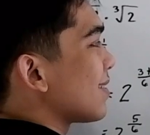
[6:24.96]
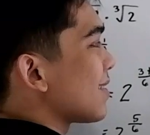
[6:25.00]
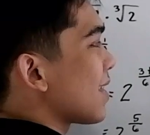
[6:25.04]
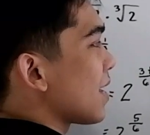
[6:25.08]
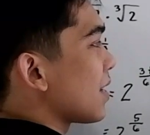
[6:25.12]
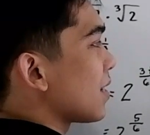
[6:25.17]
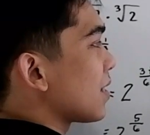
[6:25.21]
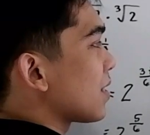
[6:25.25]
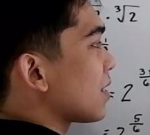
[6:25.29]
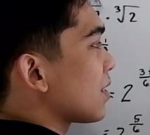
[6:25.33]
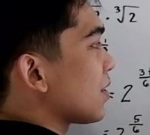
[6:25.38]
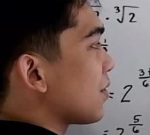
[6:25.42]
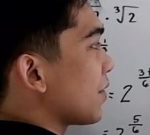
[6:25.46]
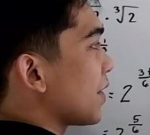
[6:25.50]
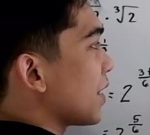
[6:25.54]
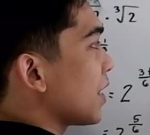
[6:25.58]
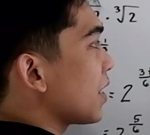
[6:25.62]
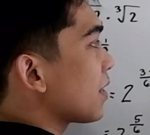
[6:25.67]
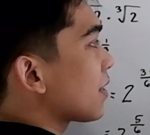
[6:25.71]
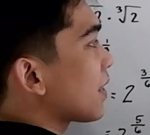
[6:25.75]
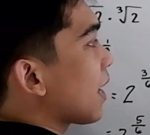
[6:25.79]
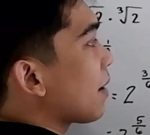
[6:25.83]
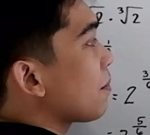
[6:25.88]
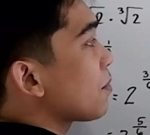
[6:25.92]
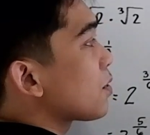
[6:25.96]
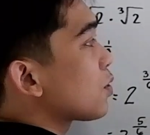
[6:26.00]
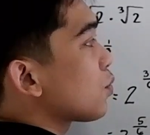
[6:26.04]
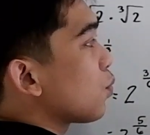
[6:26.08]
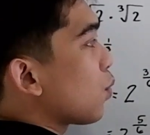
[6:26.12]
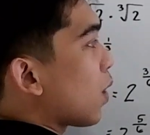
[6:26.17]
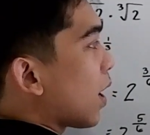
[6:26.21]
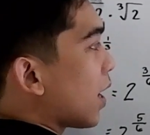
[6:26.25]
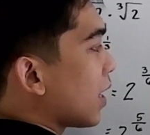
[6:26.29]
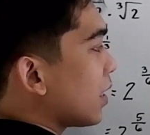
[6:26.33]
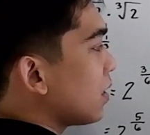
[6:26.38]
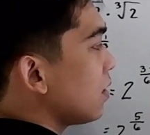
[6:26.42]
That is 3 times
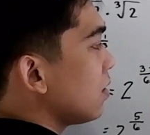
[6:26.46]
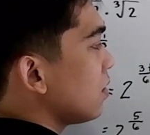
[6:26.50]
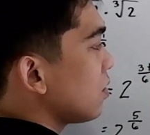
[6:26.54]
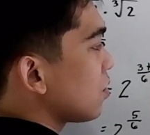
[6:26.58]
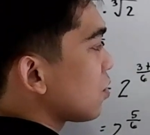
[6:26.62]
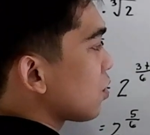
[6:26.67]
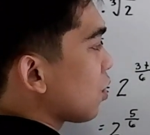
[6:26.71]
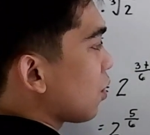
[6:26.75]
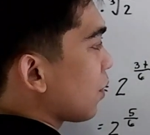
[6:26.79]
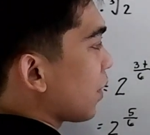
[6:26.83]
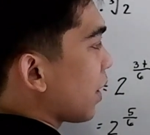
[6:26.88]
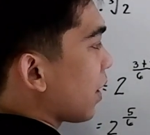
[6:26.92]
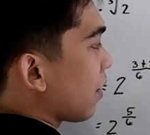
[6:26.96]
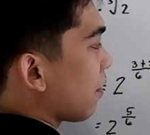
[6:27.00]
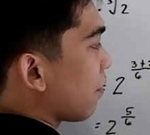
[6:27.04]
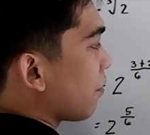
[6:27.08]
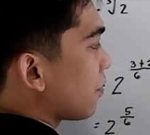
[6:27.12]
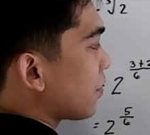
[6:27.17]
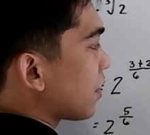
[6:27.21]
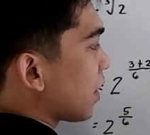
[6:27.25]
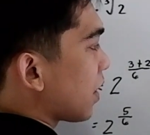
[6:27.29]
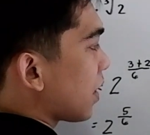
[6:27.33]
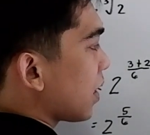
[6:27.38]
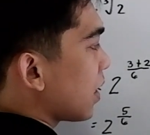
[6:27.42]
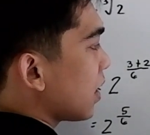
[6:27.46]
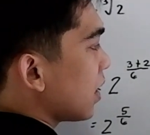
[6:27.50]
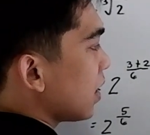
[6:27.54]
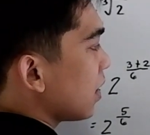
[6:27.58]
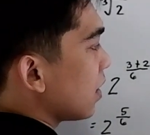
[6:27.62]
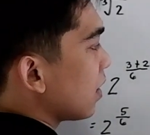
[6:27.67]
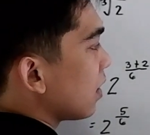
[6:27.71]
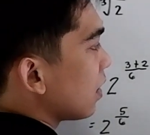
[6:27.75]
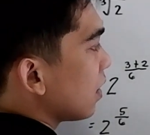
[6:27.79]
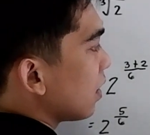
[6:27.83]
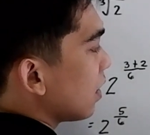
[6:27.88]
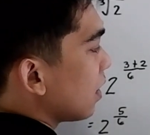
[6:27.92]
1. So we have 3
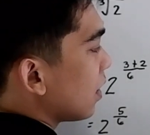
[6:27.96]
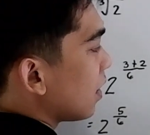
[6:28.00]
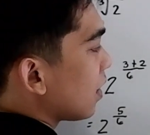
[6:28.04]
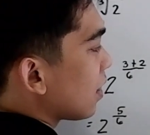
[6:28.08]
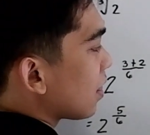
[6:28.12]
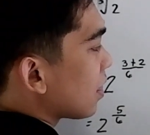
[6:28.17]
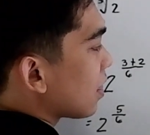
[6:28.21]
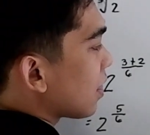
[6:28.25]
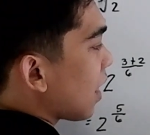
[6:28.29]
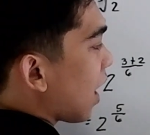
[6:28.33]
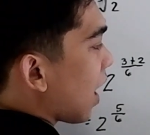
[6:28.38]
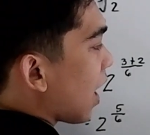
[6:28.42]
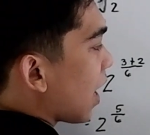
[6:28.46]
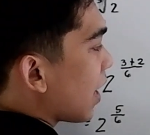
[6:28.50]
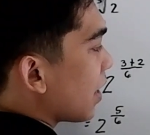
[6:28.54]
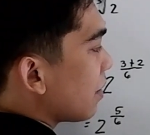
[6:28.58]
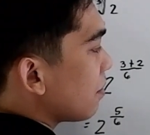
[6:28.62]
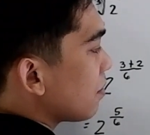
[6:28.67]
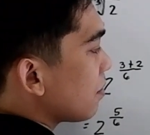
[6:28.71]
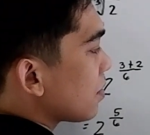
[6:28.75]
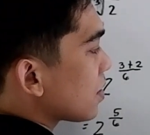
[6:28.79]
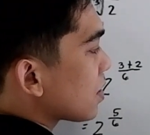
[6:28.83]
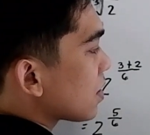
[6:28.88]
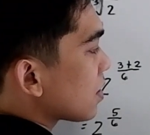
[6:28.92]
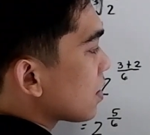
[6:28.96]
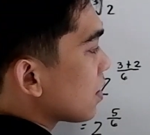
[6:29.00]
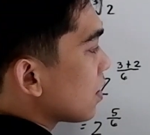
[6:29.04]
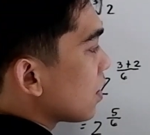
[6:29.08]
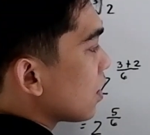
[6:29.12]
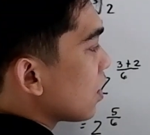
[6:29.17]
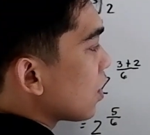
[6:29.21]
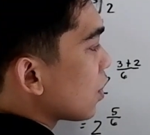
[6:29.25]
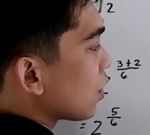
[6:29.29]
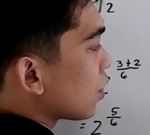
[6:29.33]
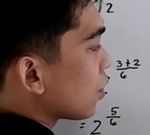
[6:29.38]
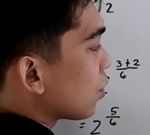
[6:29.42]
times
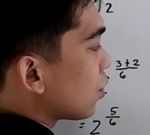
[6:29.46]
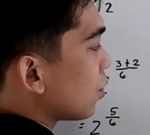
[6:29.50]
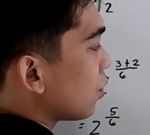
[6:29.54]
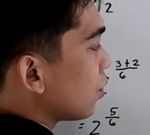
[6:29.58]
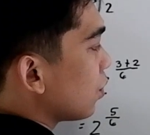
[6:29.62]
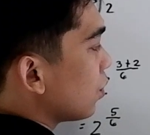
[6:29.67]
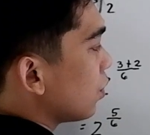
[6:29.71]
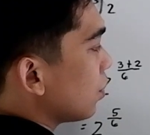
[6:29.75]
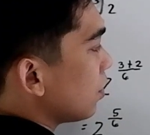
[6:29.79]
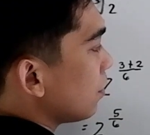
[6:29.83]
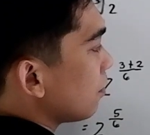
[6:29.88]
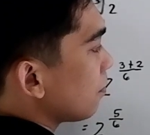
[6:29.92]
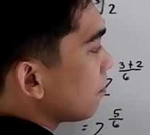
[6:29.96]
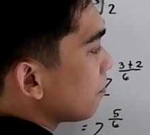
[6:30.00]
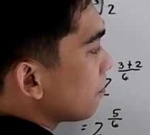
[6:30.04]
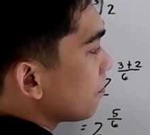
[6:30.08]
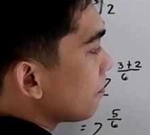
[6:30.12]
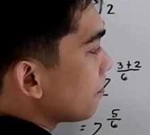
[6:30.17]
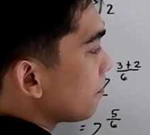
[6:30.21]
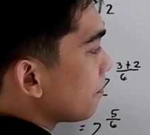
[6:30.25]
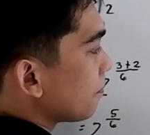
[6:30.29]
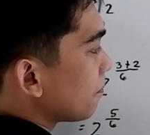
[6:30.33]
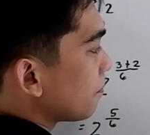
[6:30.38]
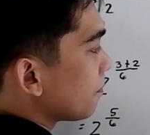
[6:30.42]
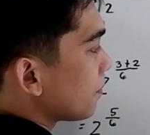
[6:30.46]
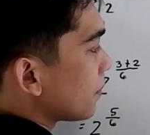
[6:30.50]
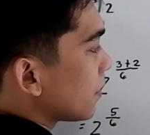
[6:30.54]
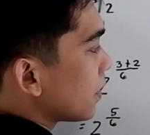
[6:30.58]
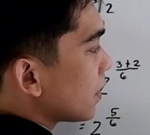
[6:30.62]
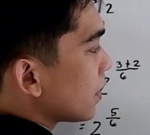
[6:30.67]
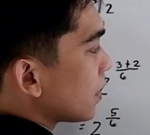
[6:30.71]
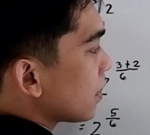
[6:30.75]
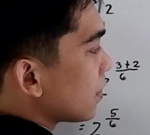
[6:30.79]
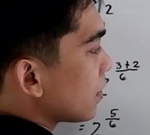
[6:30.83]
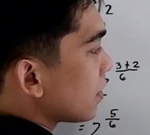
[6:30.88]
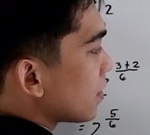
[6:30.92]
2. 6.
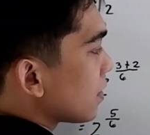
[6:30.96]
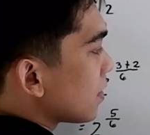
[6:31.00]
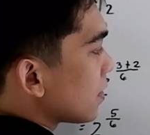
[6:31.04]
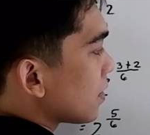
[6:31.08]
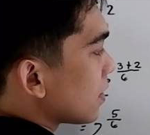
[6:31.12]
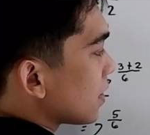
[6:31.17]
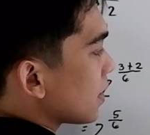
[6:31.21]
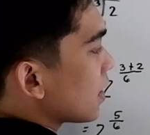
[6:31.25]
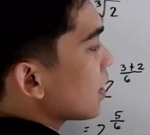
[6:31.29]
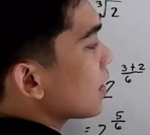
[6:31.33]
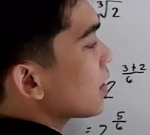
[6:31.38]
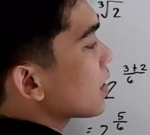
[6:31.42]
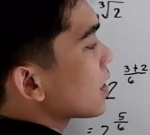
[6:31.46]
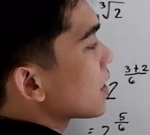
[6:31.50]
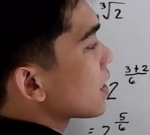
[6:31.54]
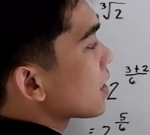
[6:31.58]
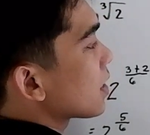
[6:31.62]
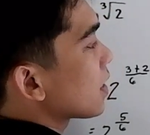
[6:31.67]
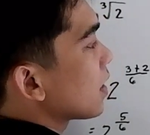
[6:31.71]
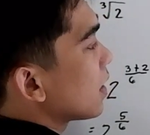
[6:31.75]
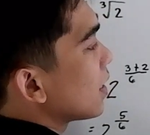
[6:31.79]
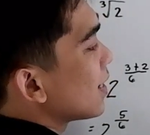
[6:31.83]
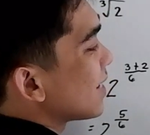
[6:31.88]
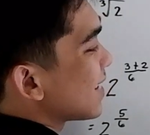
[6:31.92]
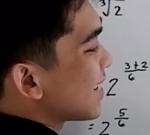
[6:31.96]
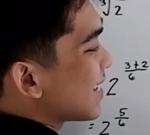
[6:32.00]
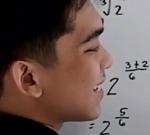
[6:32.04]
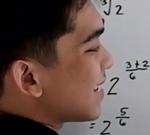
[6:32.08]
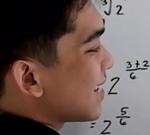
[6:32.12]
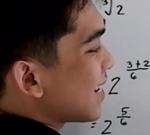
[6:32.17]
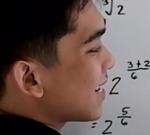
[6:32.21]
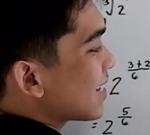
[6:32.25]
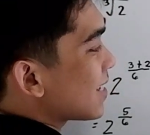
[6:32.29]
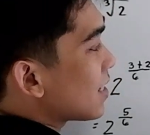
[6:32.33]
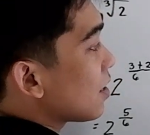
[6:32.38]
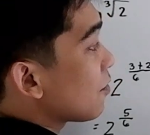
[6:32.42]

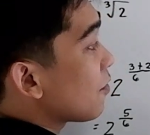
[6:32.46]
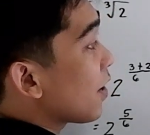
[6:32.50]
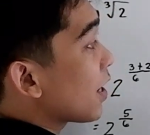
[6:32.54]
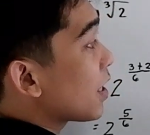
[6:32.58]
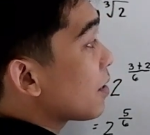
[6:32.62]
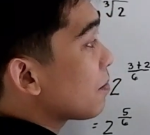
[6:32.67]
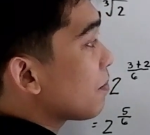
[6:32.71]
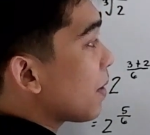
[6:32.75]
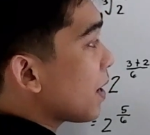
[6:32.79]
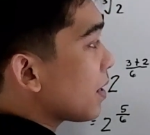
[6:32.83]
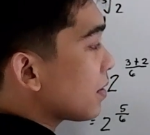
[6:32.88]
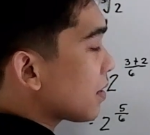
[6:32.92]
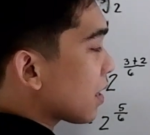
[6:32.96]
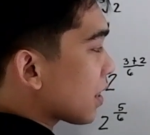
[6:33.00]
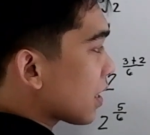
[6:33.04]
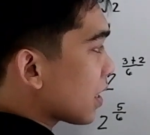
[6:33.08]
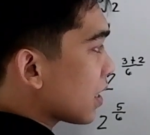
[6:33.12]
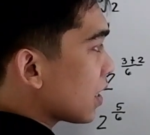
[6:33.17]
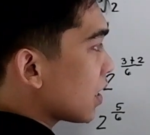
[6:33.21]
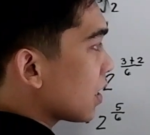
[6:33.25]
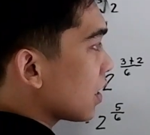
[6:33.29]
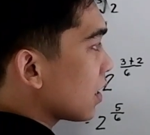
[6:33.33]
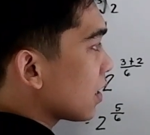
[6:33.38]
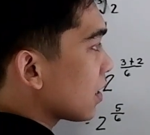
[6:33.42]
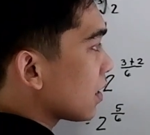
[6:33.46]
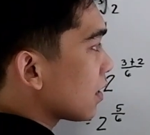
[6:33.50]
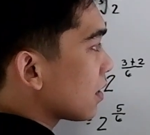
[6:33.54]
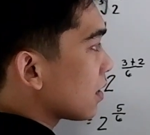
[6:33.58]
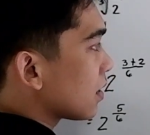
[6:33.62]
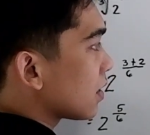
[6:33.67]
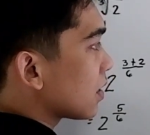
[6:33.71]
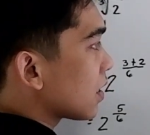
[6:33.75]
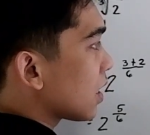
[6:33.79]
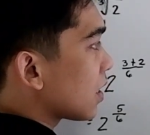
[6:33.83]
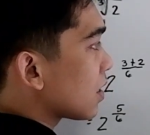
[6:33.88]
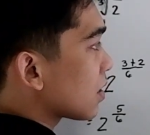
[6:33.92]
6 divided by 3.
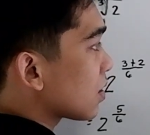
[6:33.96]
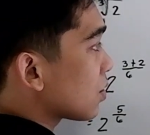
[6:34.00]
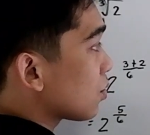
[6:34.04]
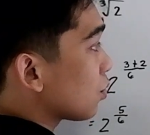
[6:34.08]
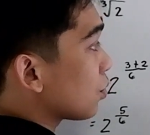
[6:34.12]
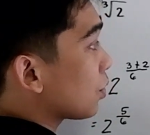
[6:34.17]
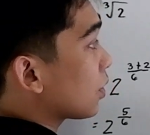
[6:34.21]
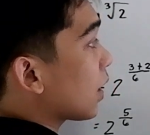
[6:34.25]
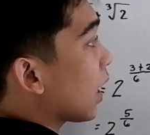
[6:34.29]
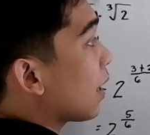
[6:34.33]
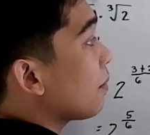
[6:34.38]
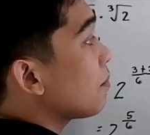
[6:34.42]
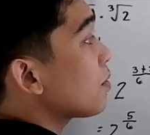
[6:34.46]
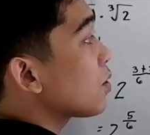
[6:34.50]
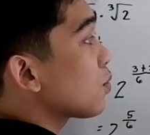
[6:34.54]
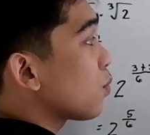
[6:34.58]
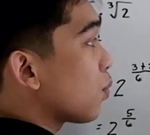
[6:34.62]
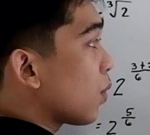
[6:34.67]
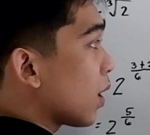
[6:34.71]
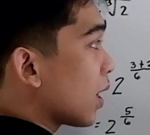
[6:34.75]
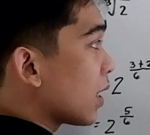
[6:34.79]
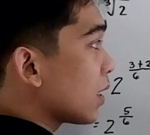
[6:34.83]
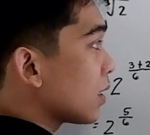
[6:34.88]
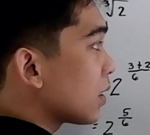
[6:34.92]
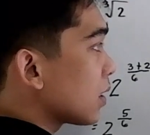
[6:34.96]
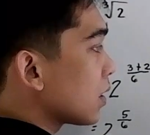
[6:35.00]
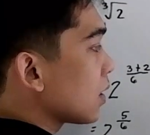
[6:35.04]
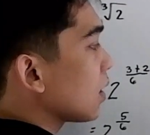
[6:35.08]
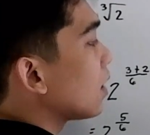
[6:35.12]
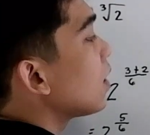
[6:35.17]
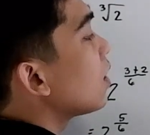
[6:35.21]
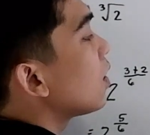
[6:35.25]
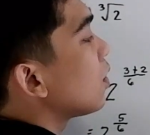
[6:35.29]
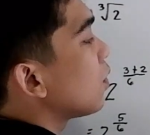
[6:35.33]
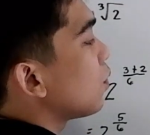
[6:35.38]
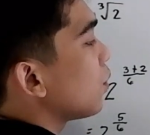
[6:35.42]
That is 2 times 1,
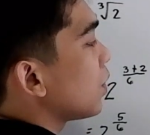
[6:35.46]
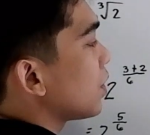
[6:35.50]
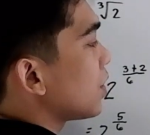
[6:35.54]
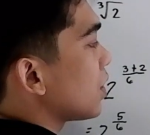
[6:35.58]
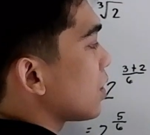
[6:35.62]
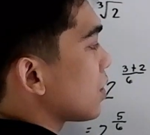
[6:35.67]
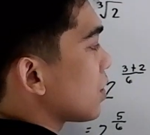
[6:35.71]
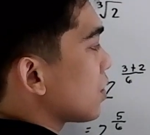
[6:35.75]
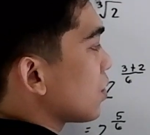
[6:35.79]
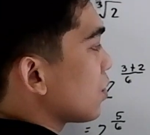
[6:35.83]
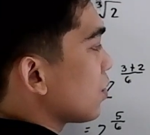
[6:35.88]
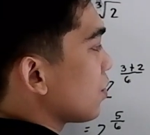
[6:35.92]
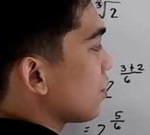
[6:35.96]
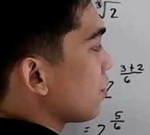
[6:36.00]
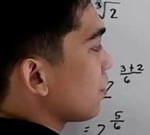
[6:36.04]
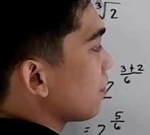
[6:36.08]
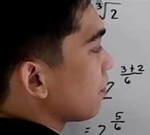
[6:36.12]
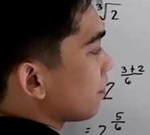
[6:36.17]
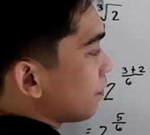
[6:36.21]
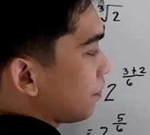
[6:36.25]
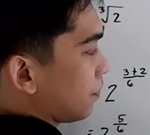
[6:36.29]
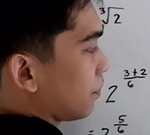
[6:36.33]
which is 2.